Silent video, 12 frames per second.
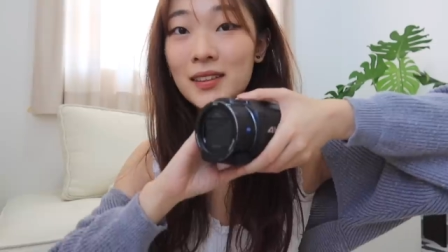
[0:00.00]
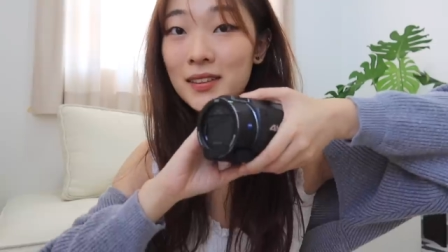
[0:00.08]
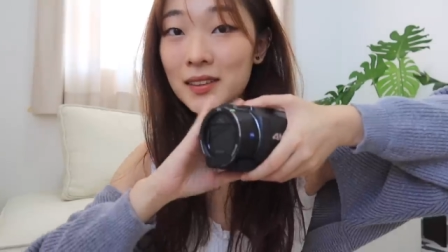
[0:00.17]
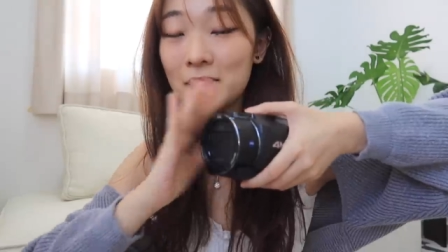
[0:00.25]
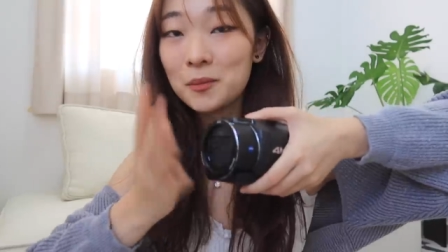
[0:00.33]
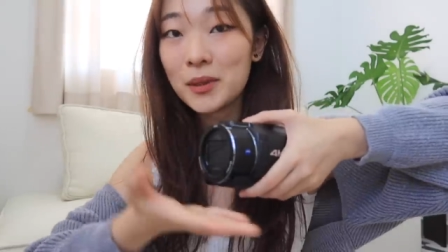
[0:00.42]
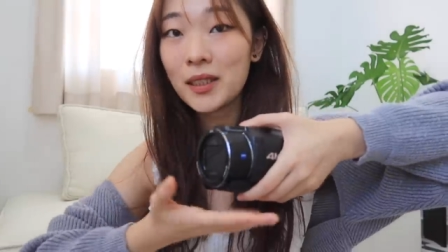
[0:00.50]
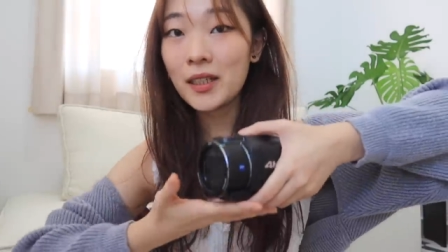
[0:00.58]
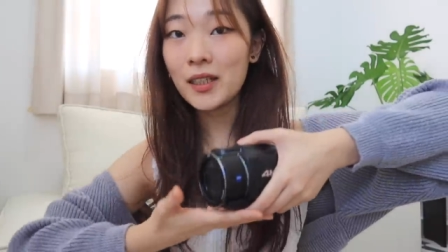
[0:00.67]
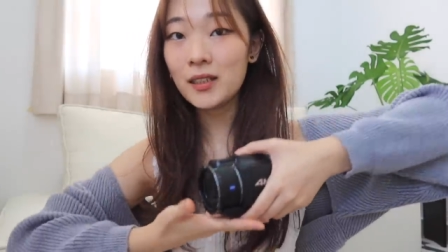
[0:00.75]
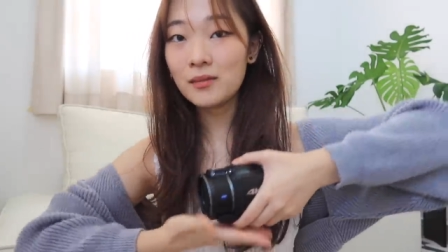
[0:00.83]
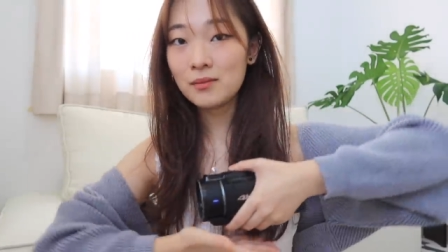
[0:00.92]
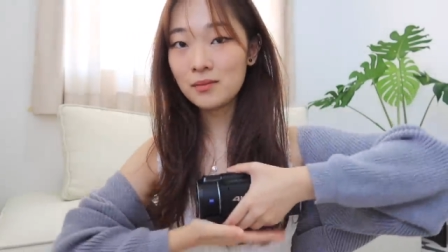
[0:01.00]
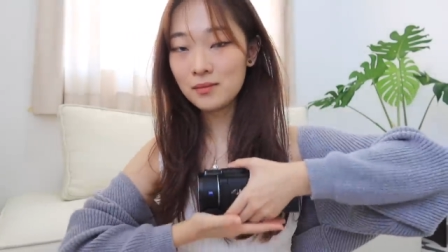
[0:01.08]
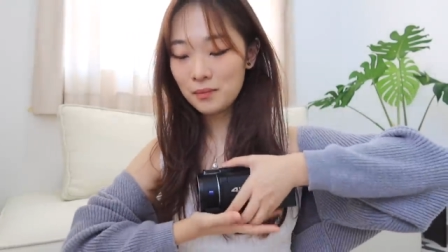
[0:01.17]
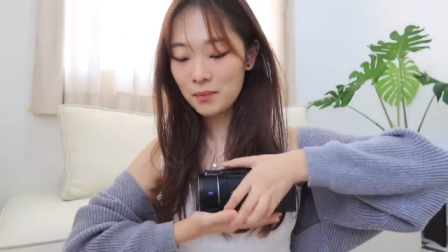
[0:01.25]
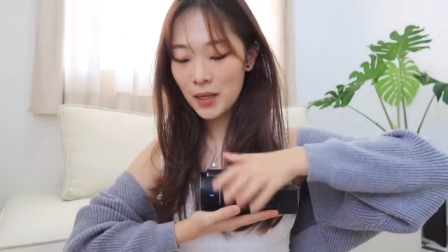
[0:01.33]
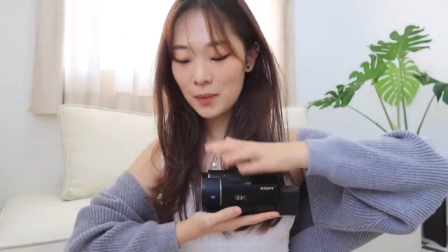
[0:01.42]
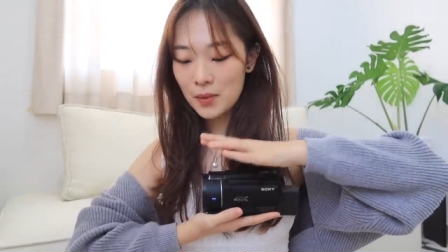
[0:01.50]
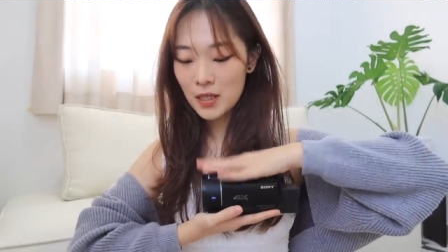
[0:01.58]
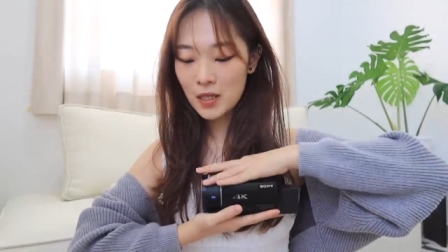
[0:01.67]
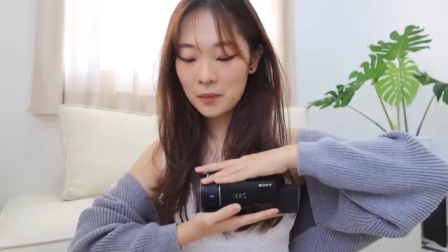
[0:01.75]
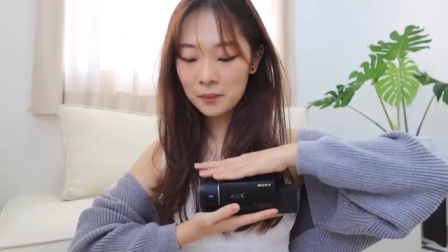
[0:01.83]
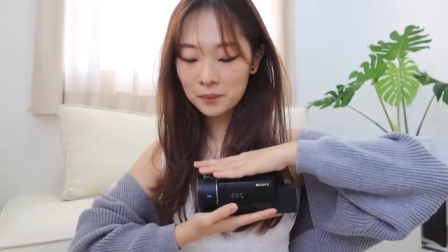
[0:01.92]
This is my
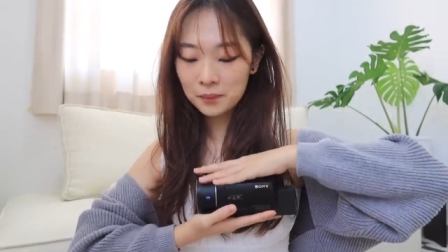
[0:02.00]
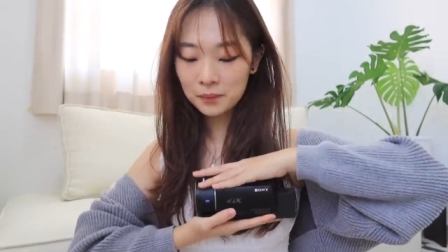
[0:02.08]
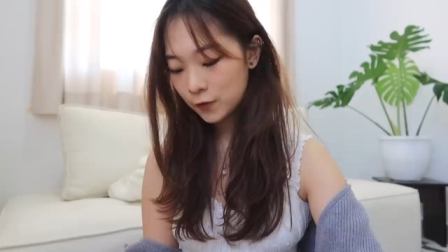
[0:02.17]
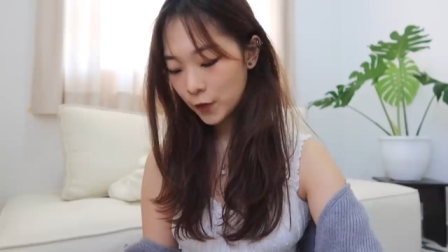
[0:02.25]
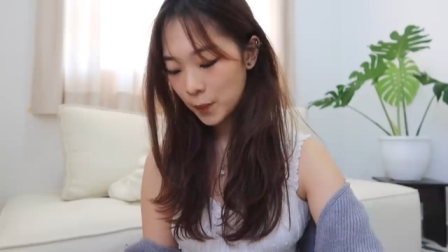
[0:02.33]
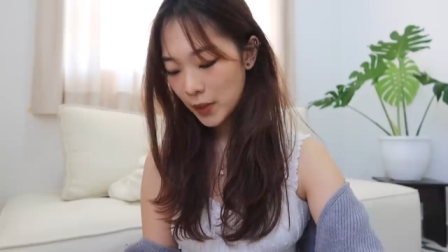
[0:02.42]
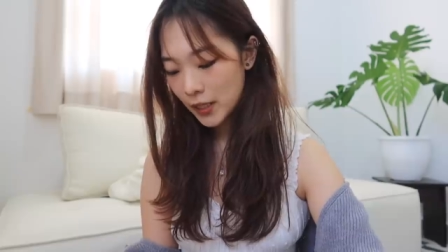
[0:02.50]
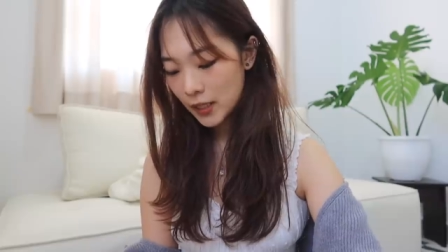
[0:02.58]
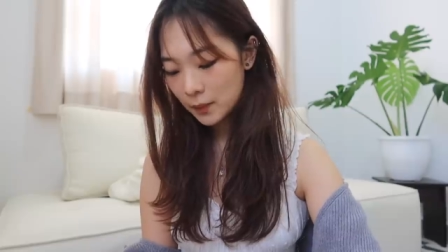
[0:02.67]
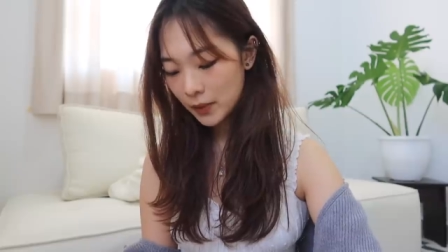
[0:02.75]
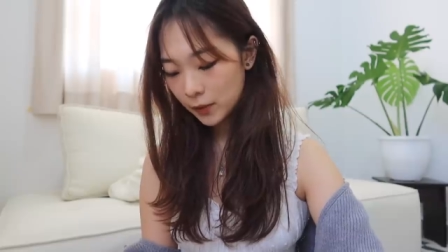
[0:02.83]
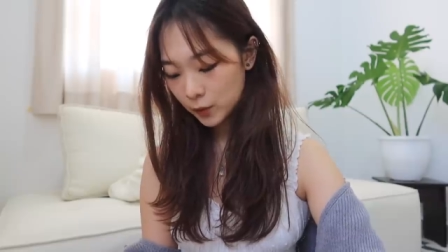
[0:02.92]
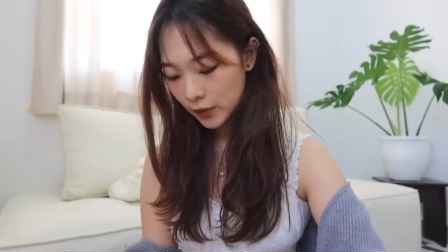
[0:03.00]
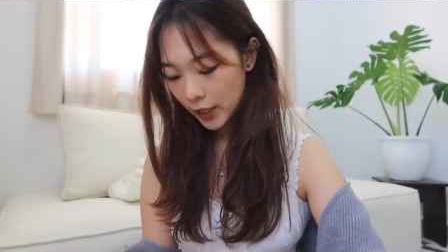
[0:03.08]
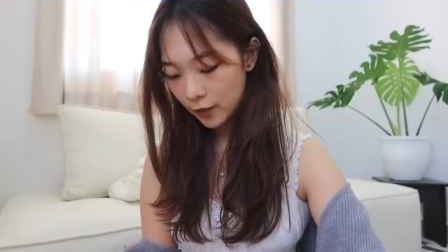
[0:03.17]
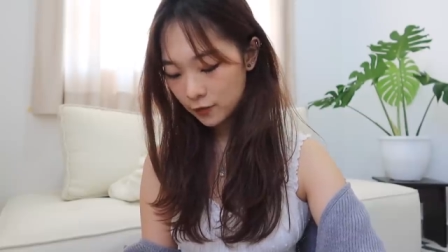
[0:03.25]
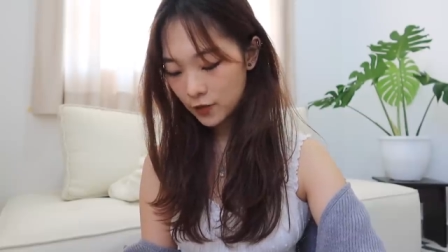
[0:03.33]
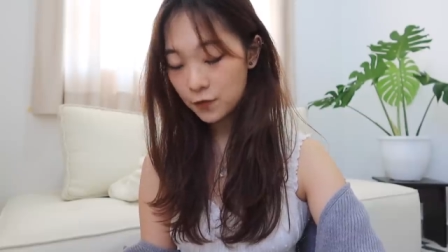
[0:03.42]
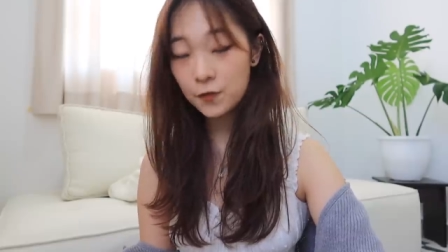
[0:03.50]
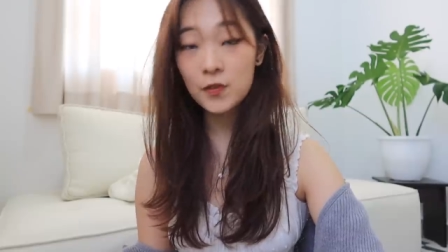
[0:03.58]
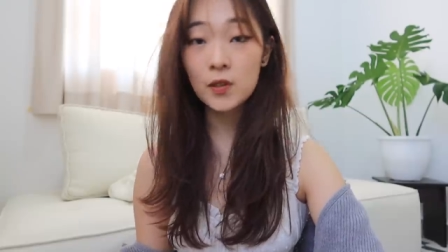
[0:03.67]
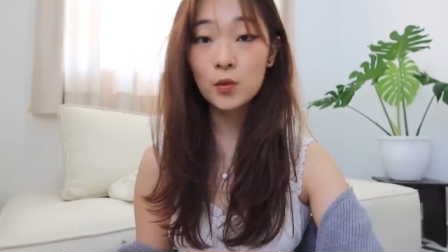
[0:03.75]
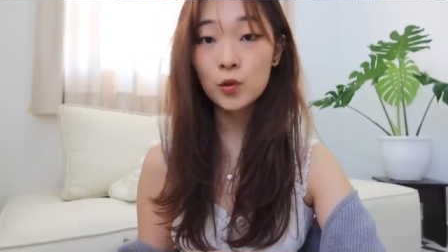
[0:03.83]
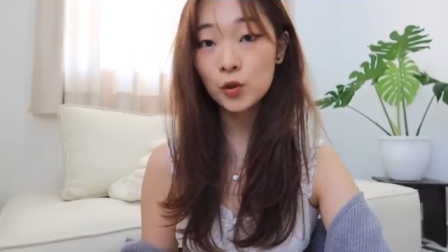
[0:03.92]
baby for makeup, I only have a
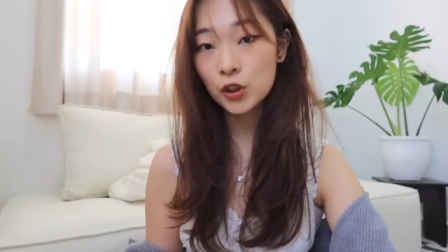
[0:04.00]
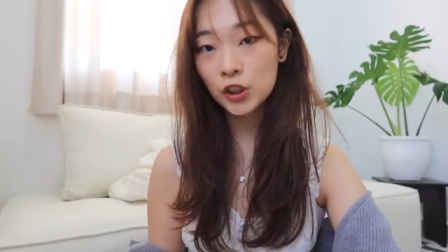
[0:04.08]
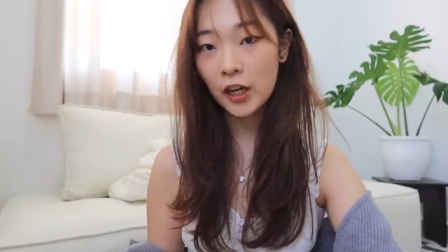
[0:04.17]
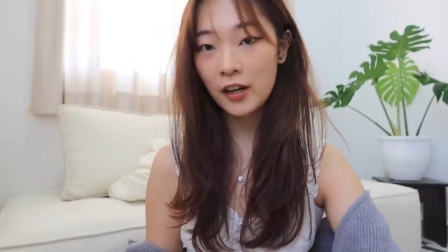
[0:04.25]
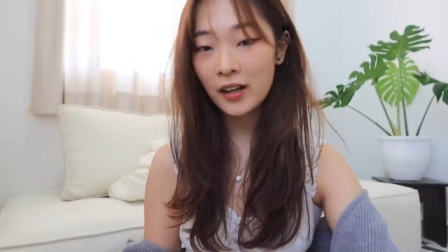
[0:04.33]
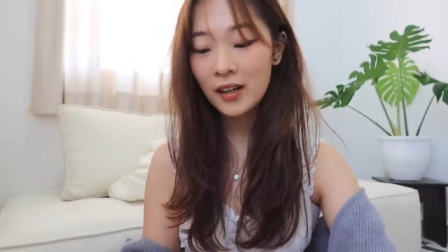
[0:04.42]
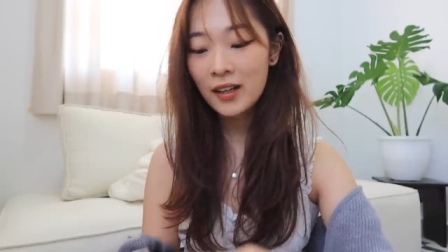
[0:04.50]
few to share.